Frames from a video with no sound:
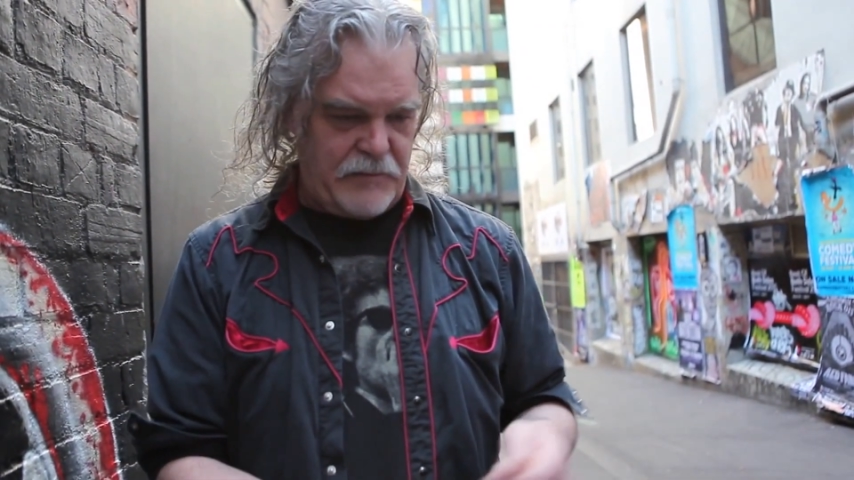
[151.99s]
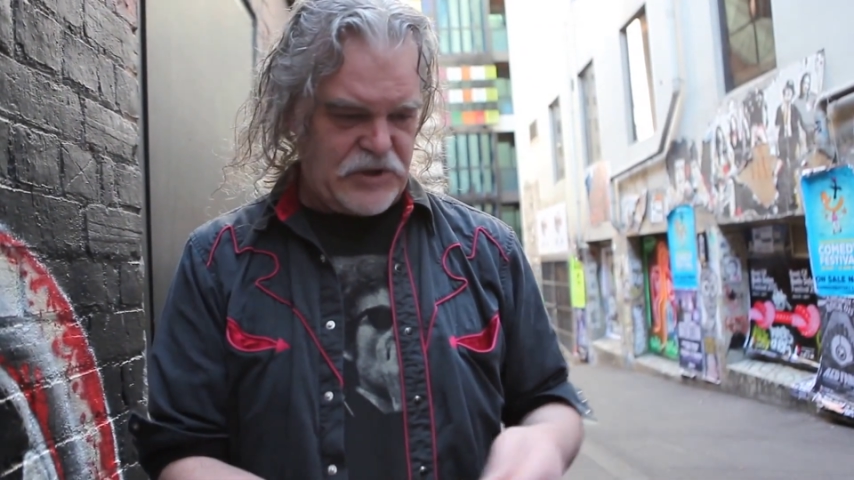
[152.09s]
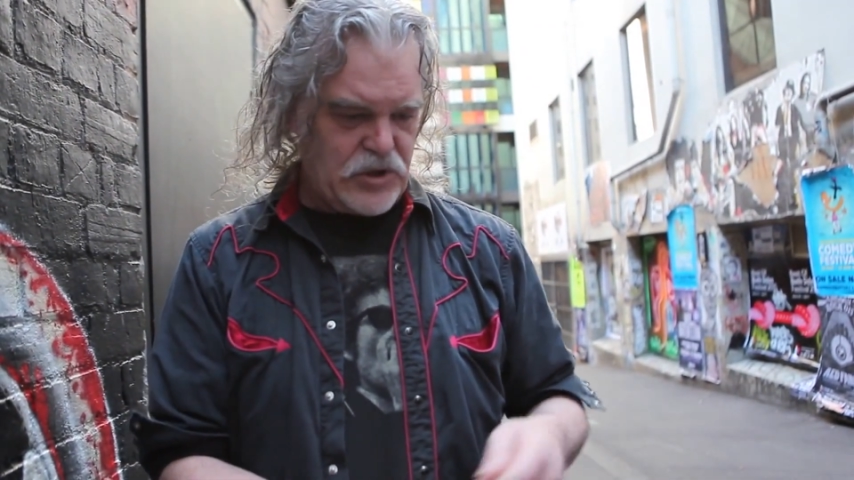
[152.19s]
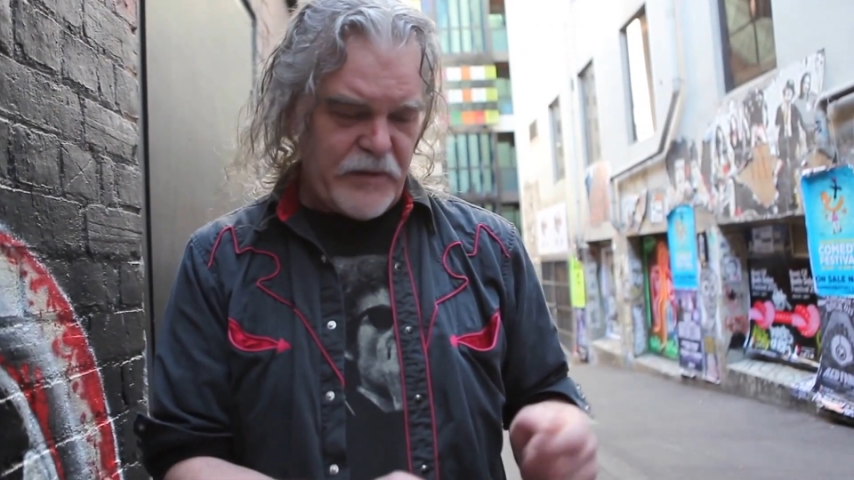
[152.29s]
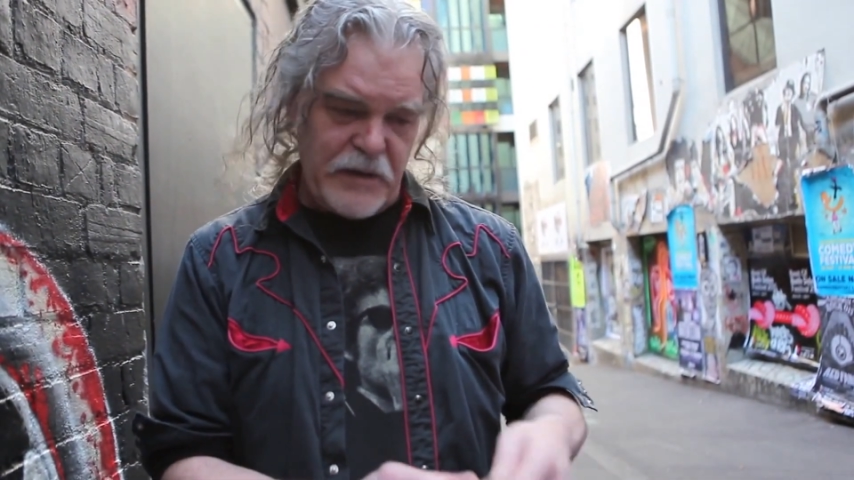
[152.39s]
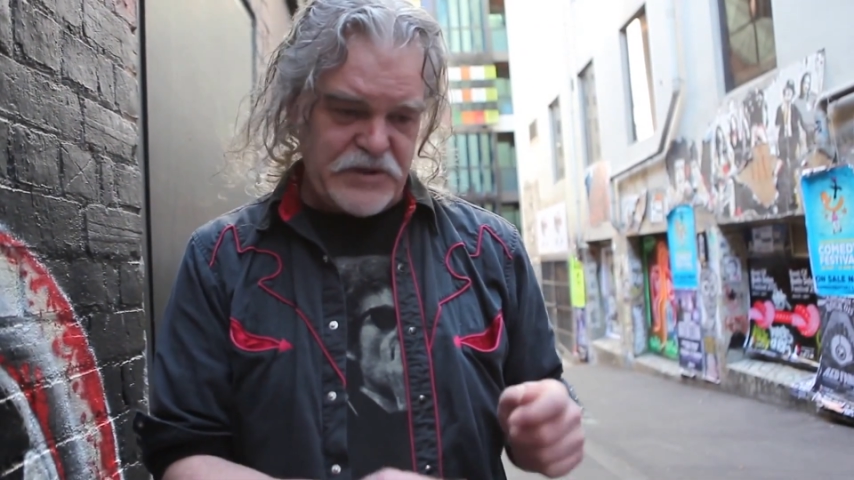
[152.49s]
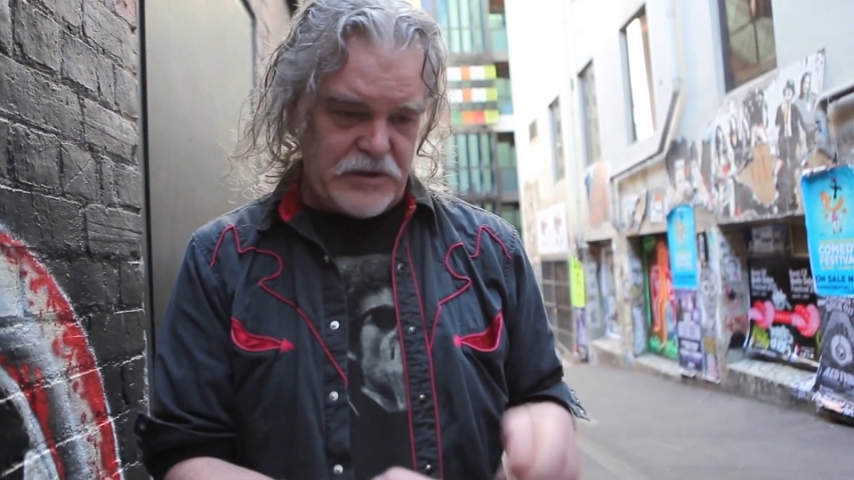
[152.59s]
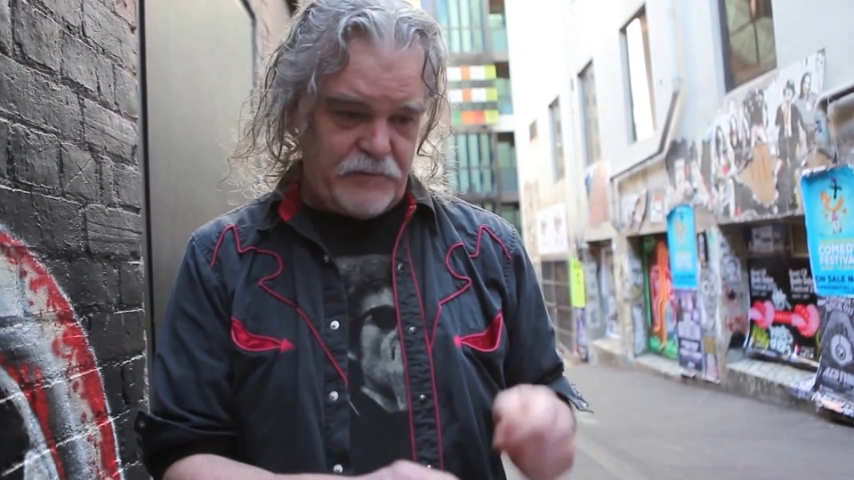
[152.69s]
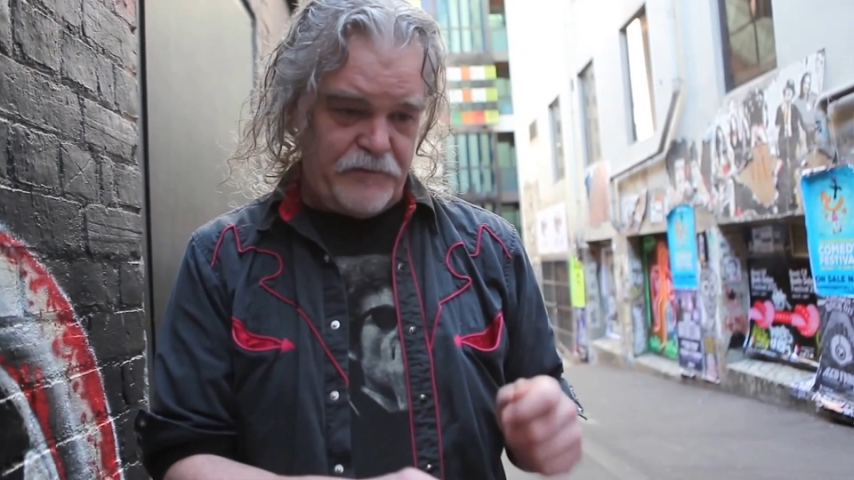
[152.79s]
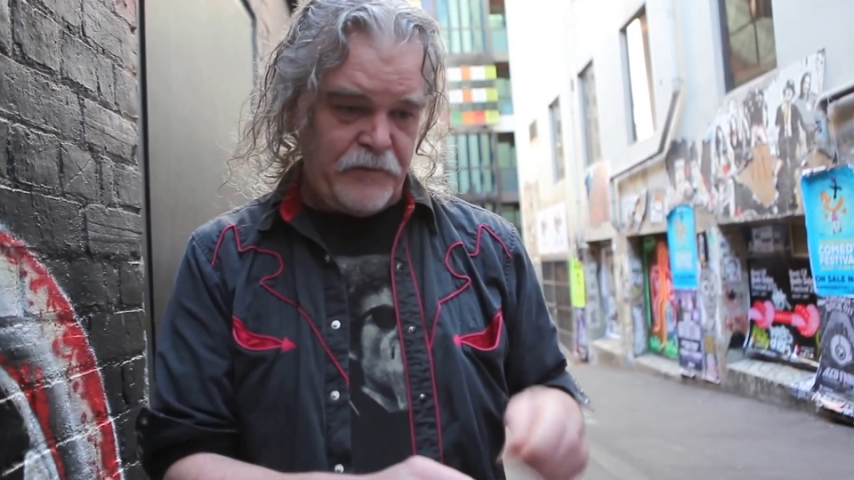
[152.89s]
chop up
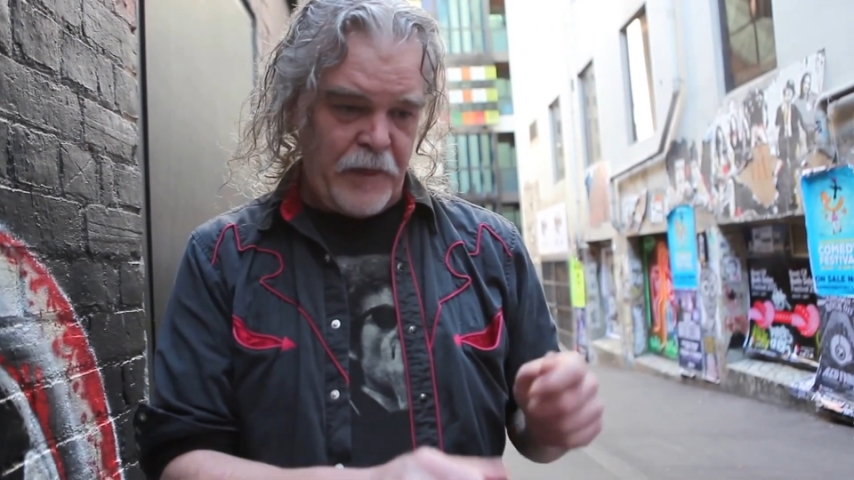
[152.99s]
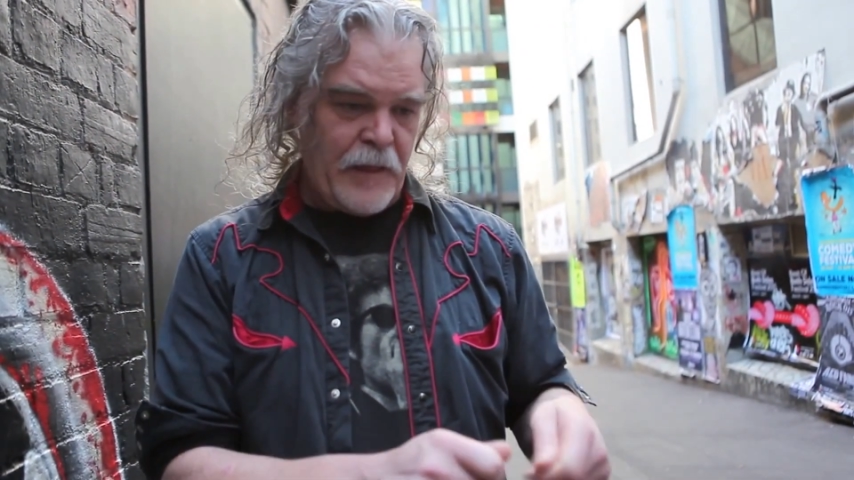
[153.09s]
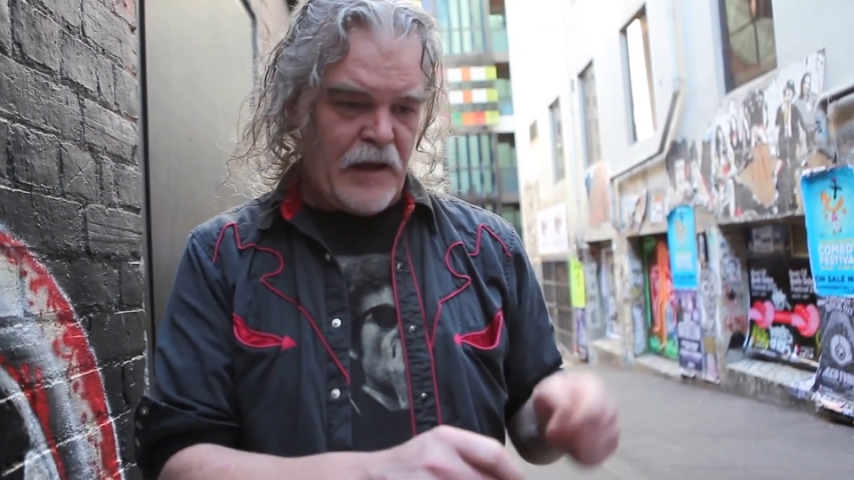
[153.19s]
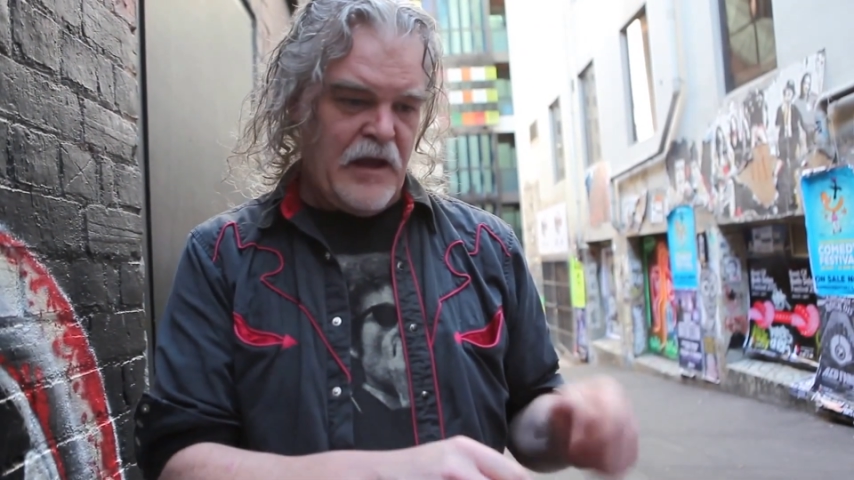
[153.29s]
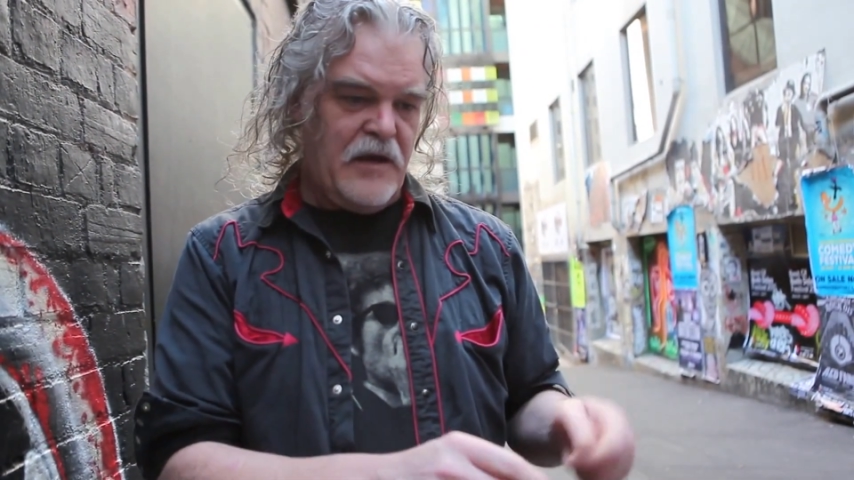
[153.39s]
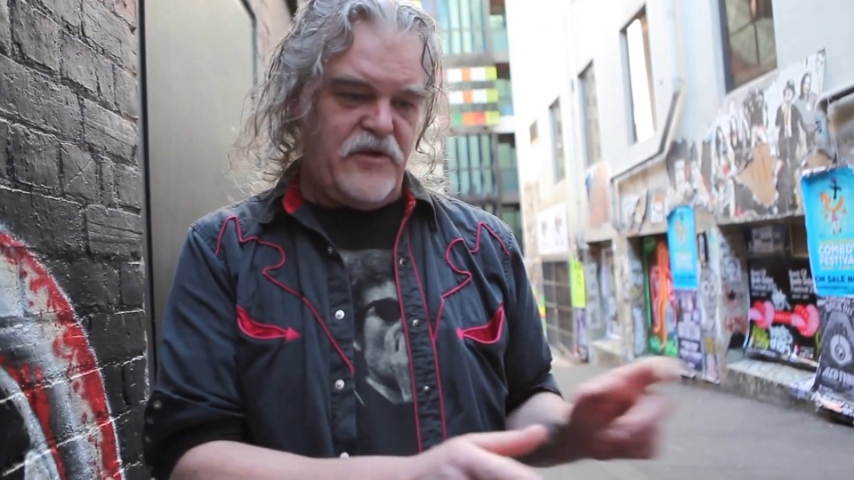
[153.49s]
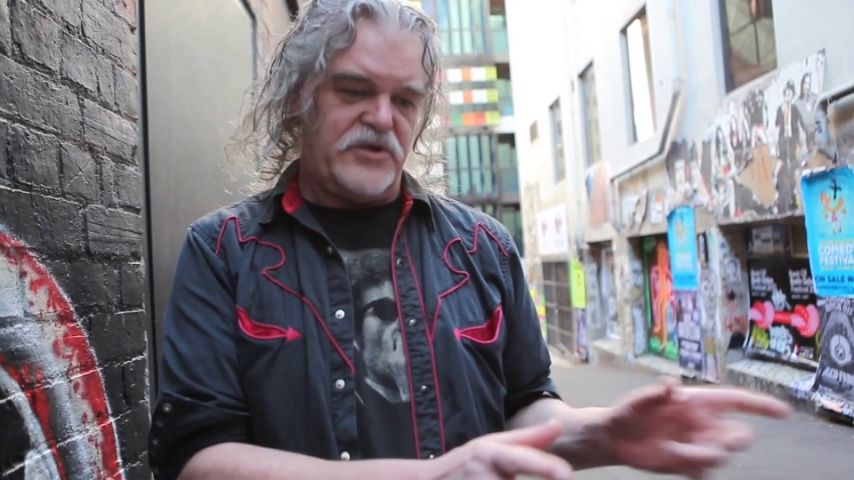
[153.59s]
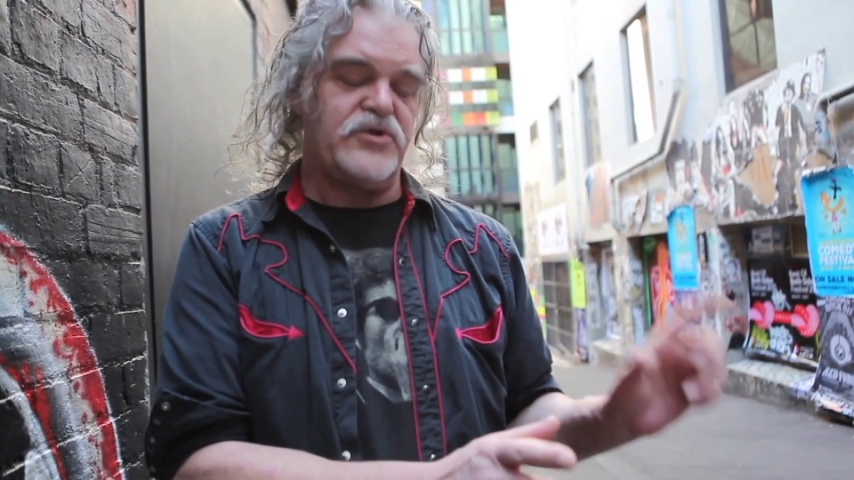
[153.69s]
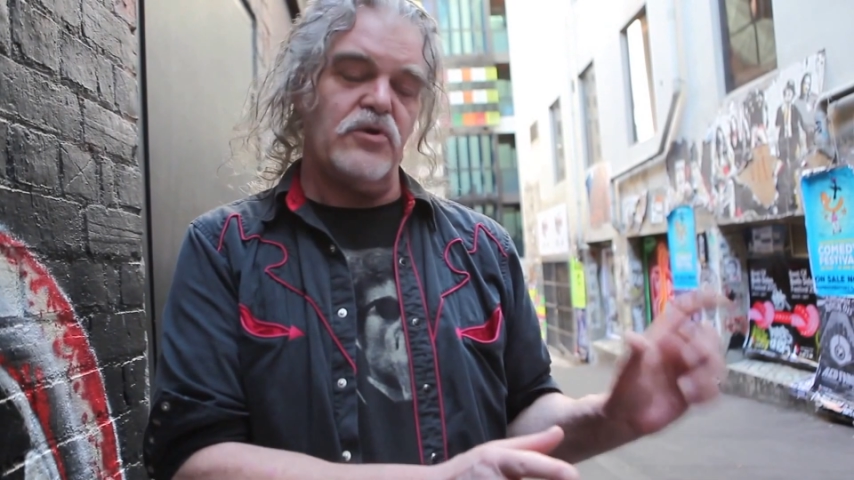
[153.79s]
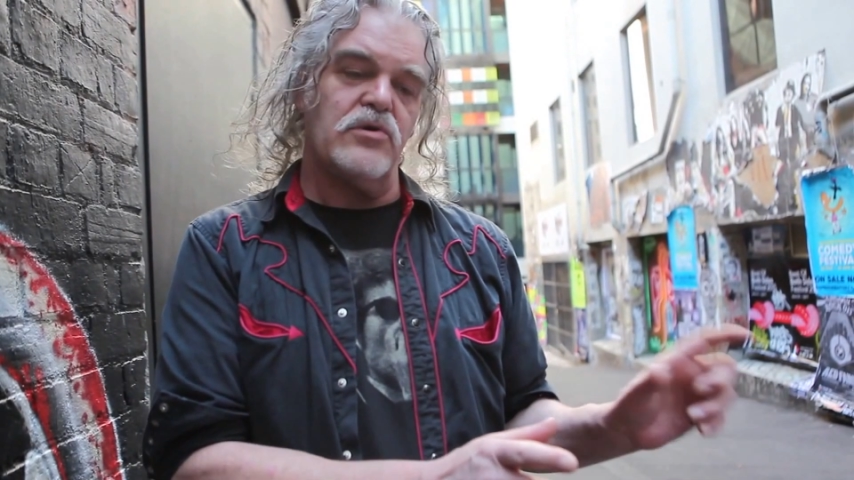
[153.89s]
the
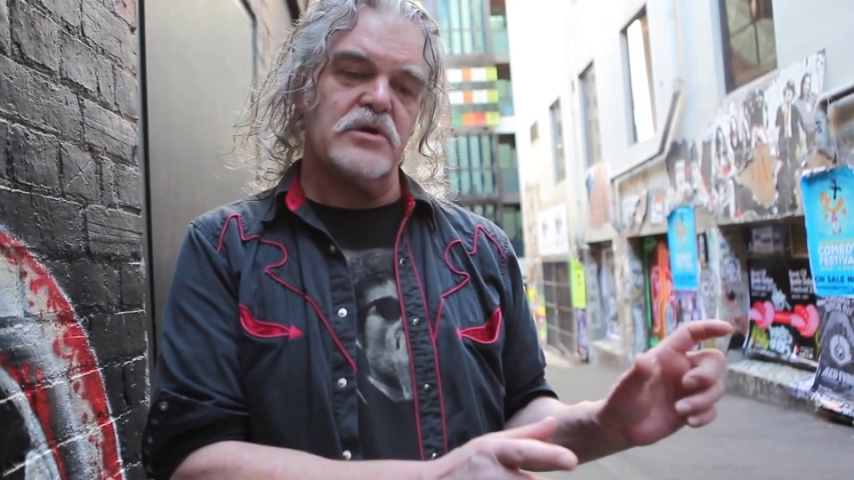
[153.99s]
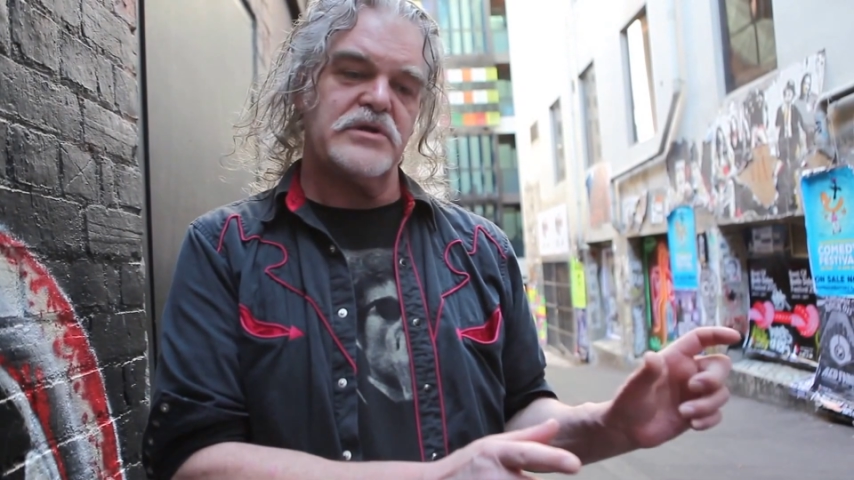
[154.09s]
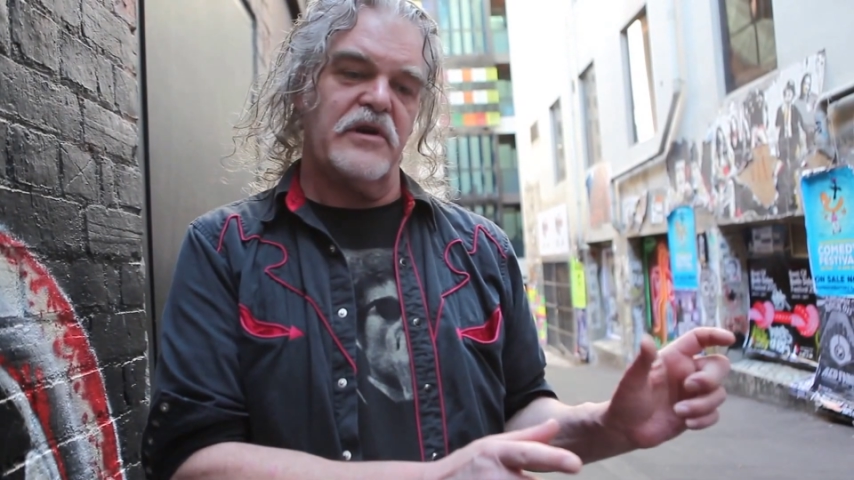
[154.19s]
stalks